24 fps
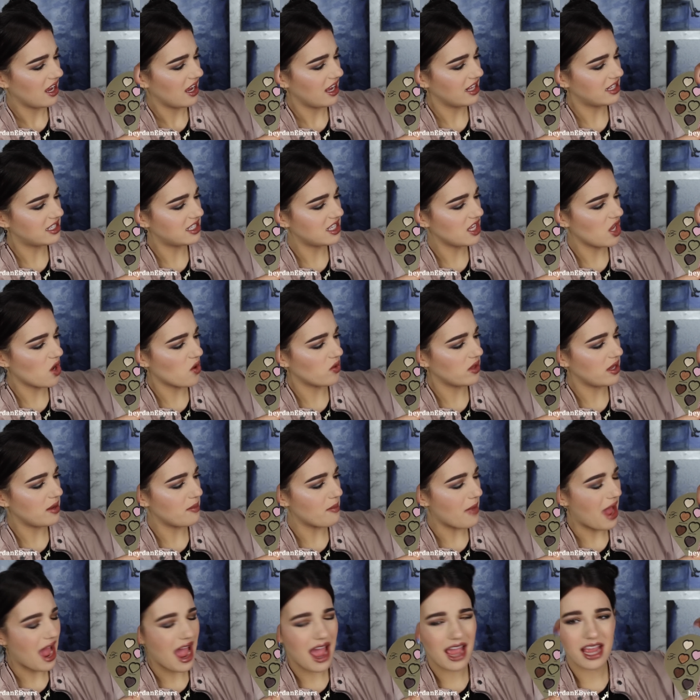it's the only
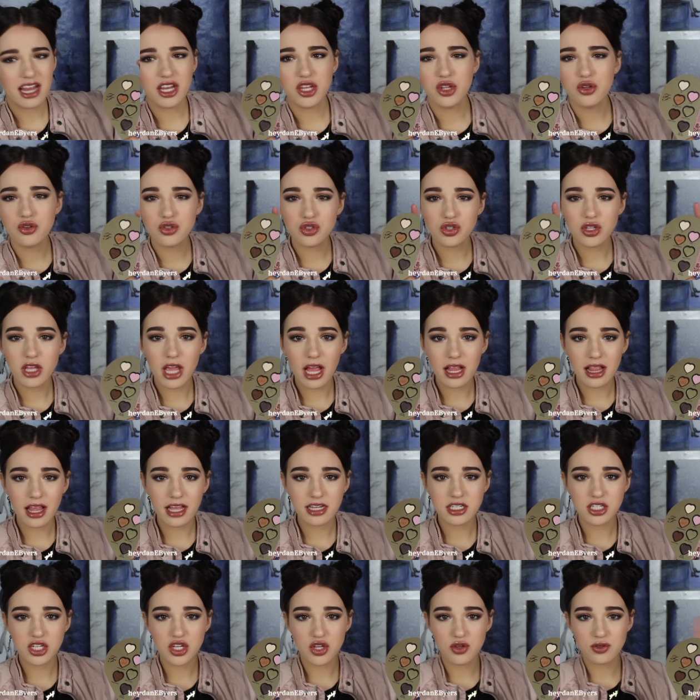matte, and usually I
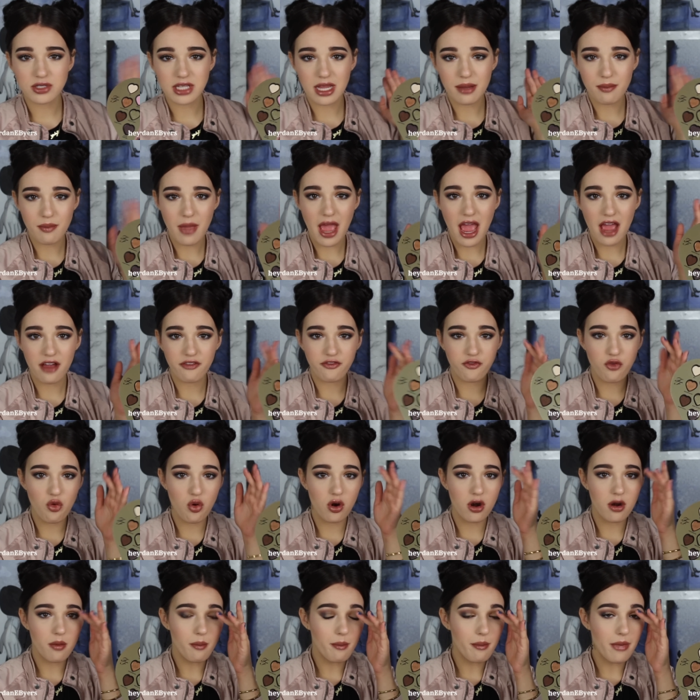like to use a matte
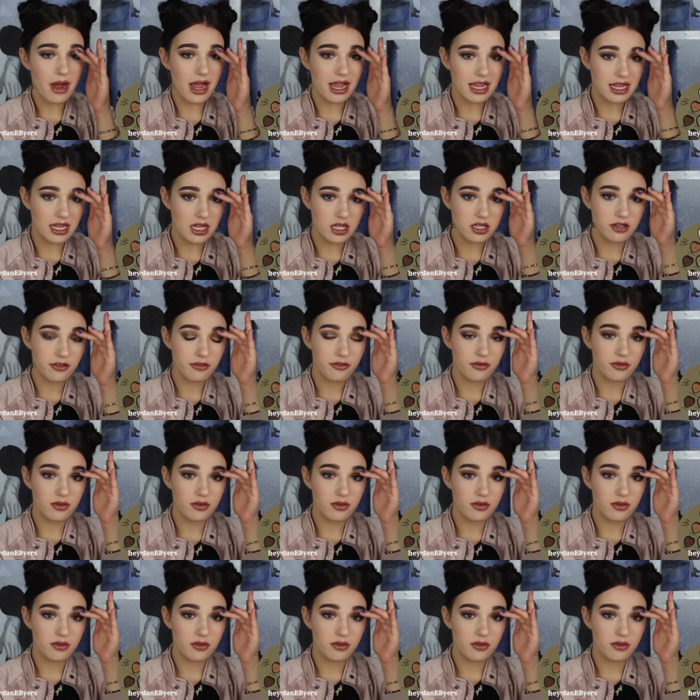for my,